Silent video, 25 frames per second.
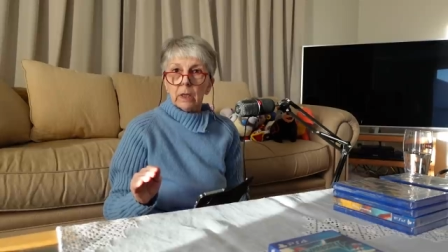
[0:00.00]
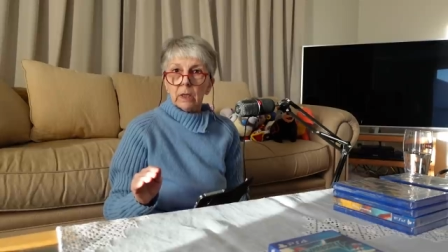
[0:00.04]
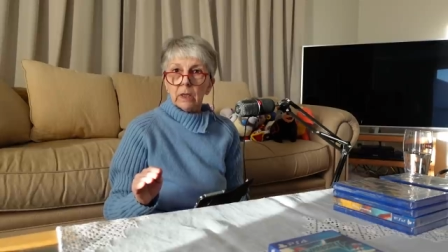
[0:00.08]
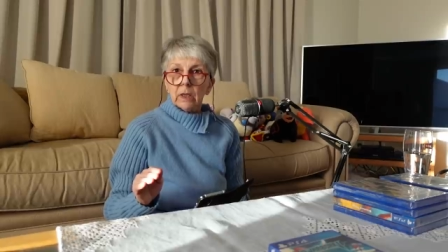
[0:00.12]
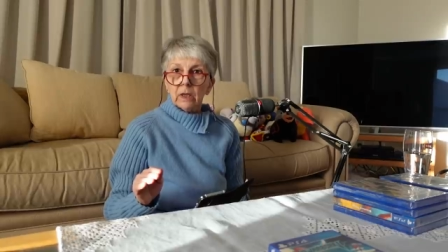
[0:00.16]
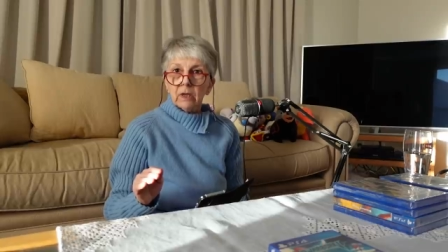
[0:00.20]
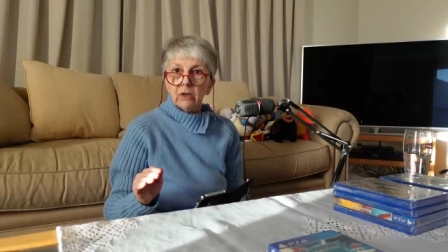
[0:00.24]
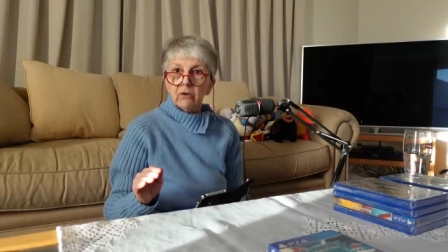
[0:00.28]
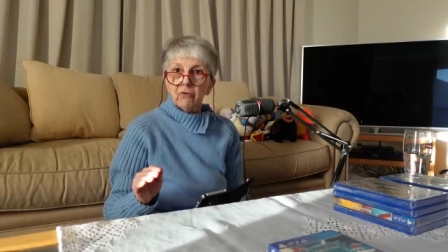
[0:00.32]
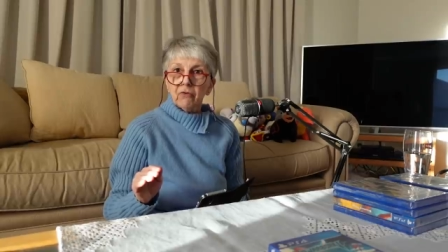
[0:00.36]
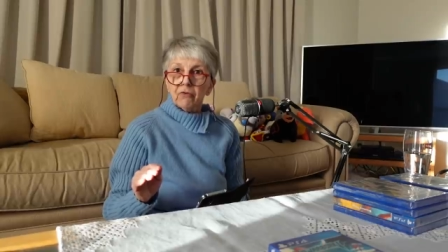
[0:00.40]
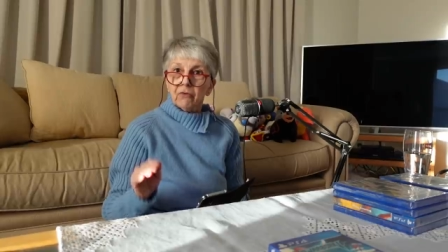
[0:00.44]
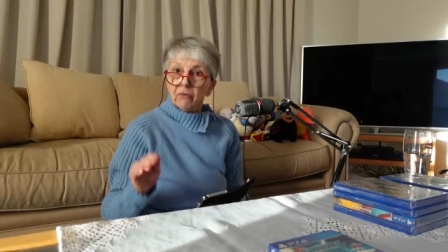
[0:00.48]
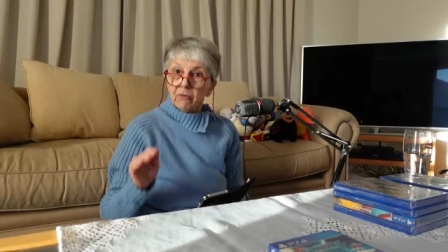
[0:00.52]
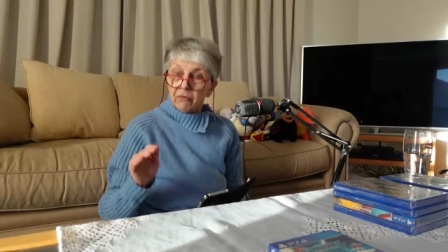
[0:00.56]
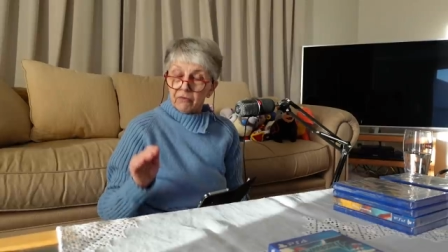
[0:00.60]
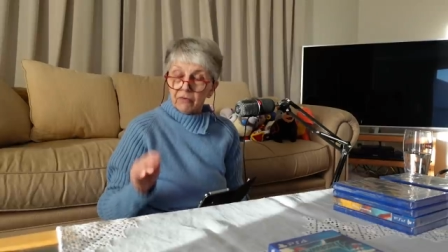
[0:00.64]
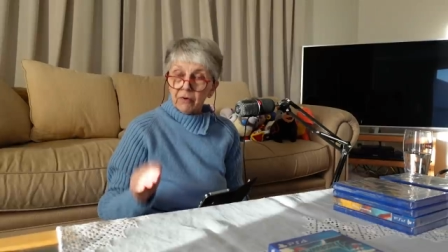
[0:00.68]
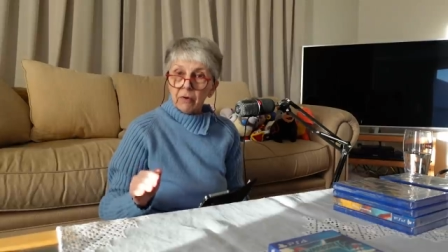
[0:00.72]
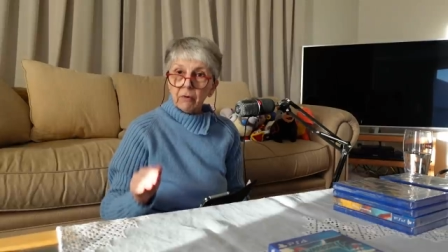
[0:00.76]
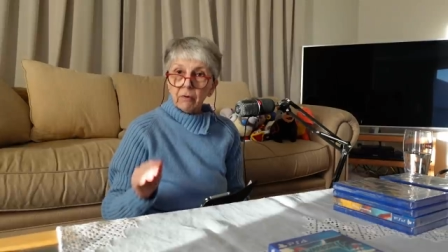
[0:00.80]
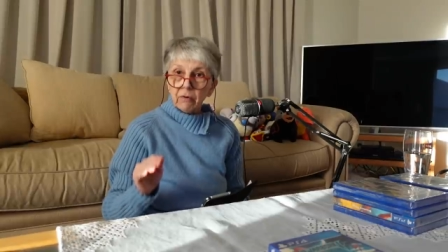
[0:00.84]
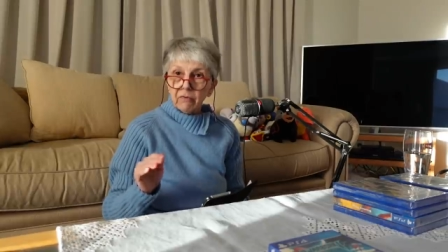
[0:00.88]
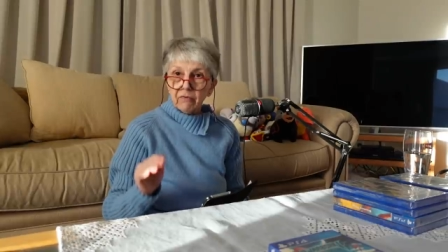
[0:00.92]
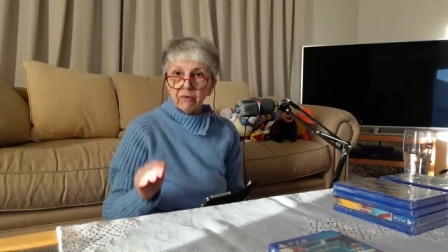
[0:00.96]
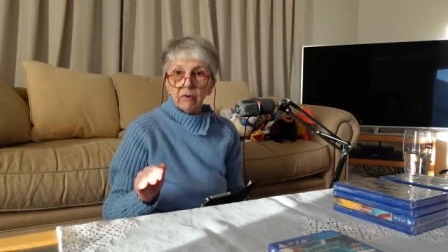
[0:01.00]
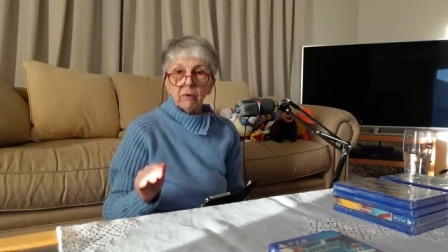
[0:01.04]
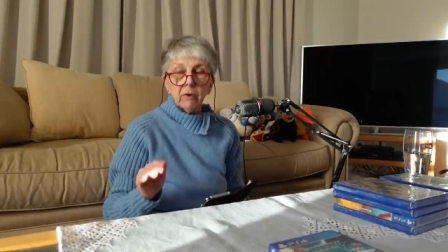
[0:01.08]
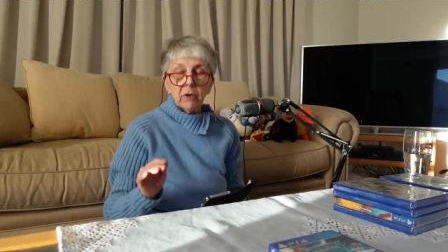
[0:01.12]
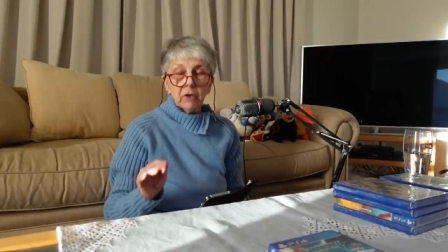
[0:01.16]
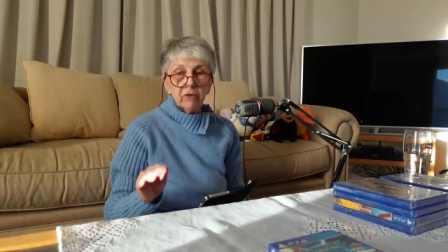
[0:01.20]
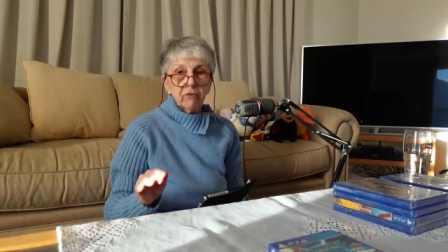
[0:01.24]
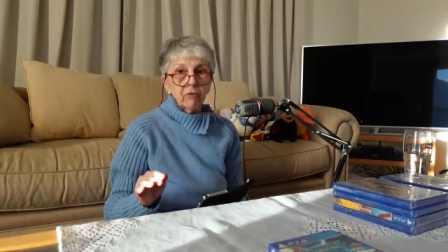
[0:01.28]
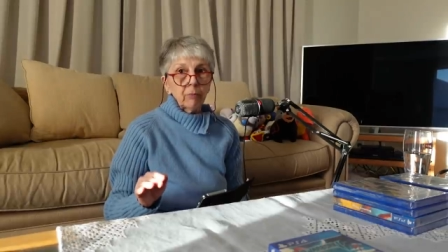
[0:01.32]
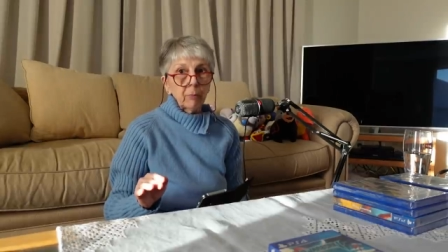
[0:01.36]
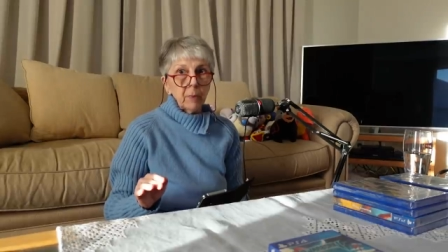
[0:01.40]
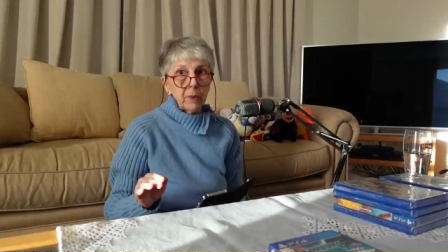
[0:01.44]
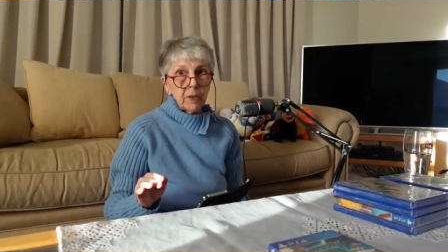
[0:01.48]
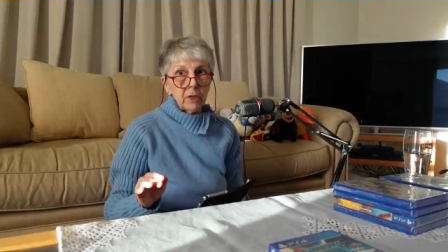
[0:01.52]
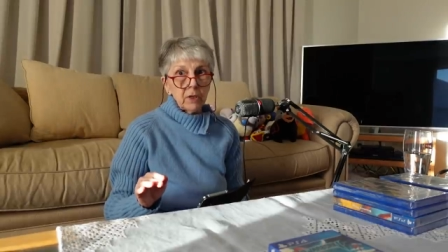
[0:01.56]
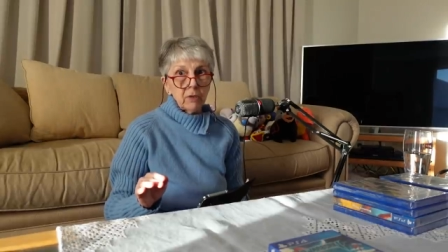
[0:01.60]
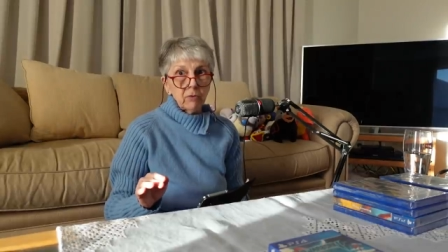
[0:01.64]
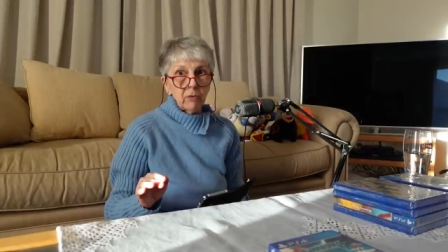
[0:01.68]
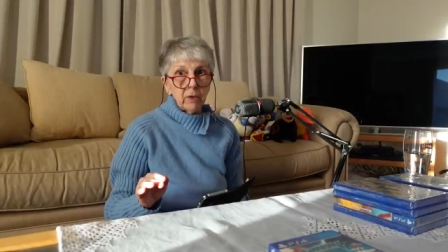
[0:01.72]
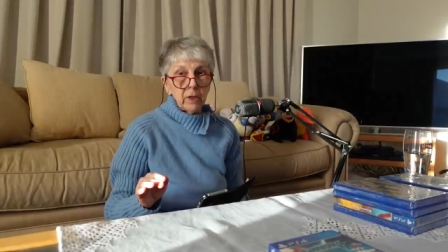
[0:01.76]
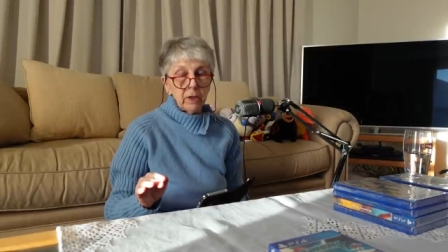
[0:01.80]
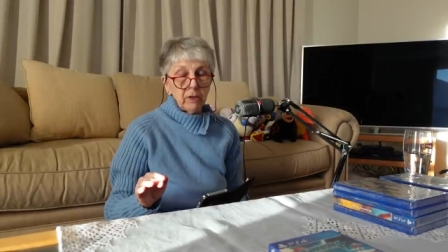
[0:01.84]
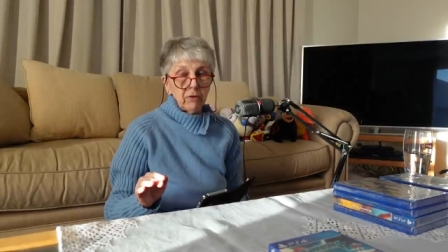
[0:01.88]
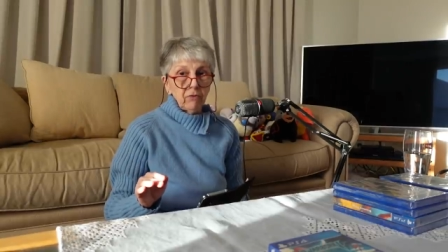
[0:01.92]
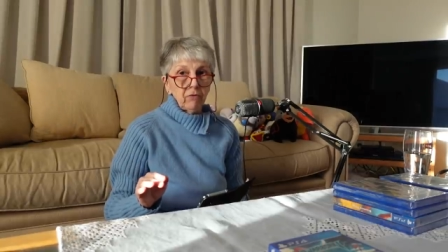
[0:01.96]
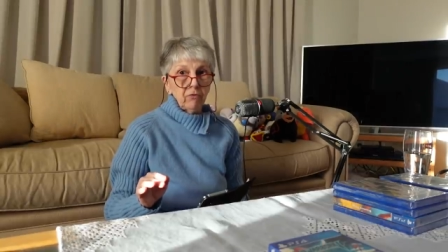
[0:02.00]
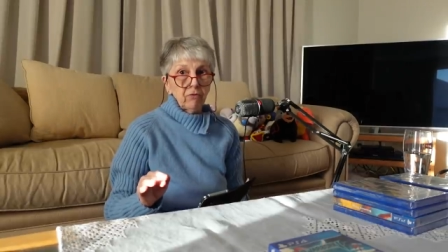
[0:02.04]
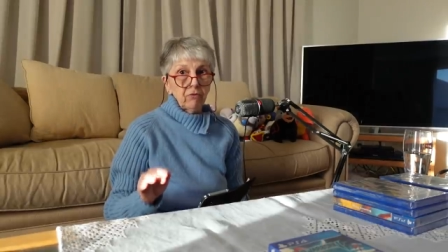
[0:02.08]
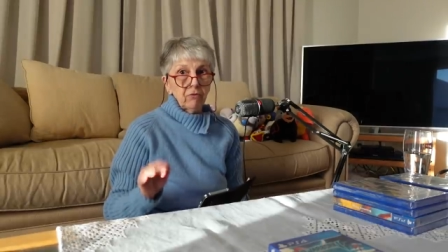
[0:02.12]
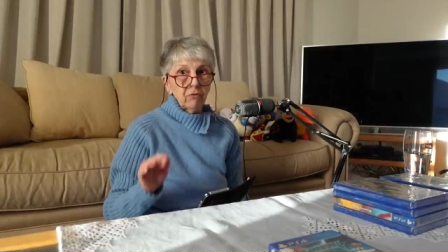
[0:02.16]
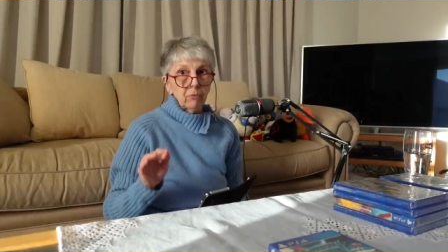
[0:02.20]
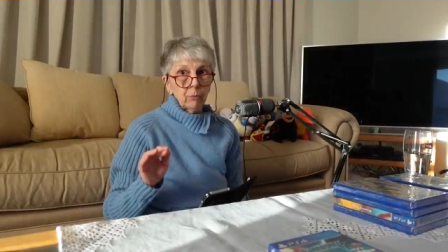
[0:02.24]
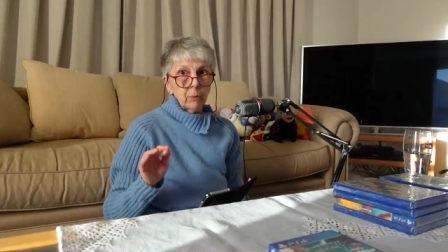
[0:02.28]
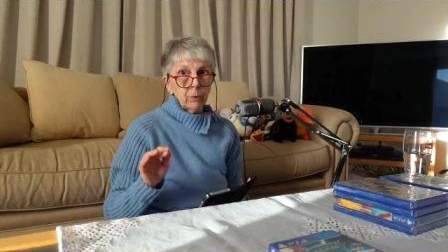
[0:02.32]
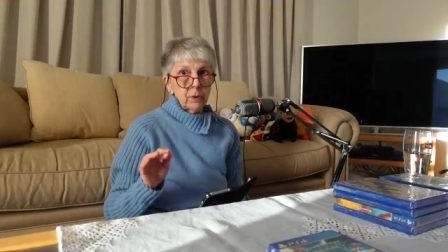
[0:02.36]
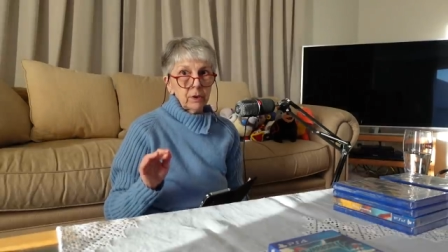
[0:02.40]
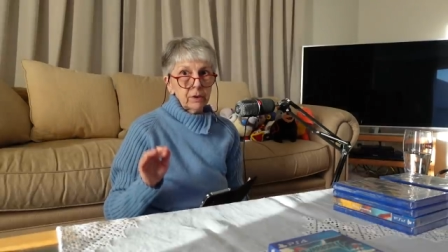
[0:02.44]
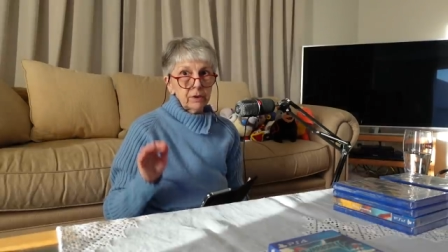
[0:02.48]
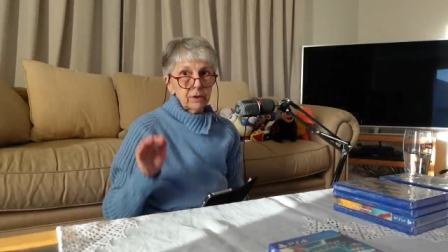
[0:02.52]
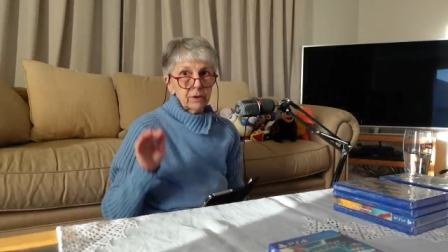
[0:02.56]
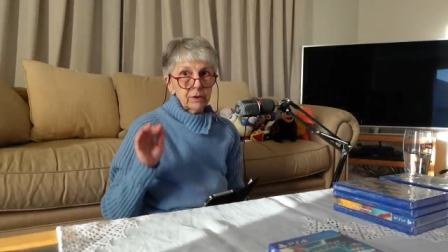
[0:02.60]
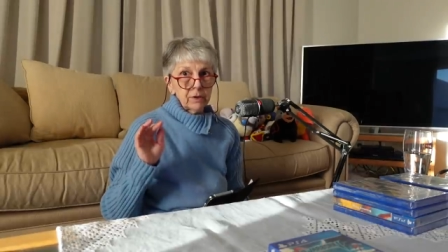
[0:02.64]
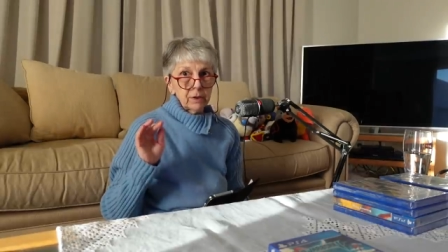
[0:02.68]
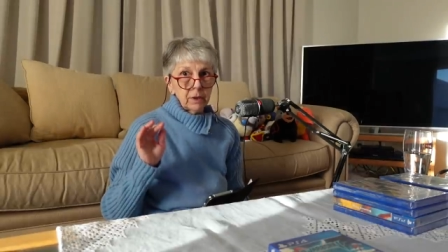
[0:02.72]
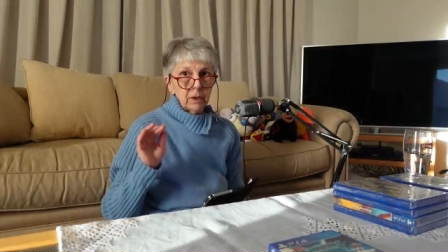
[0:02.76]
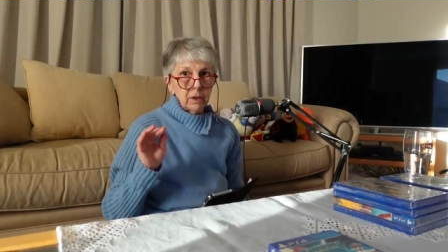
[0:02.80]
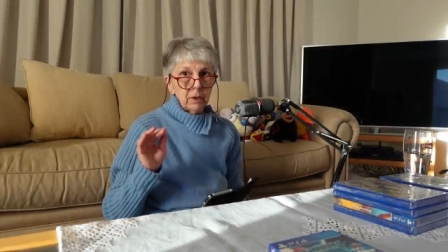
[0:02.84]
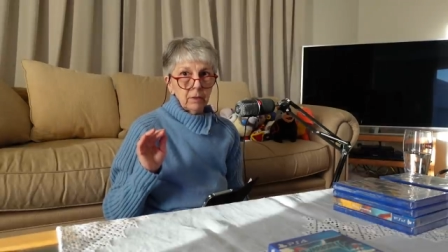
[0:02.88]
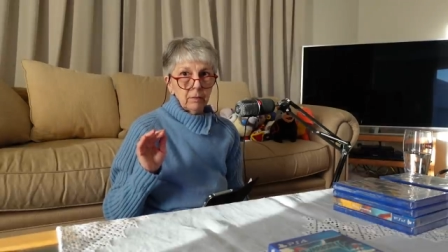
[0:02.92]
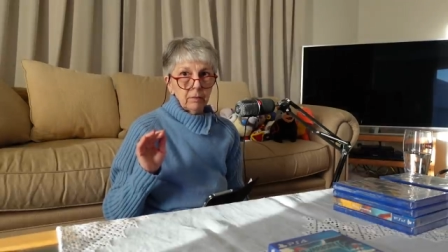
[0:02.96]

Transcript: is very experienced with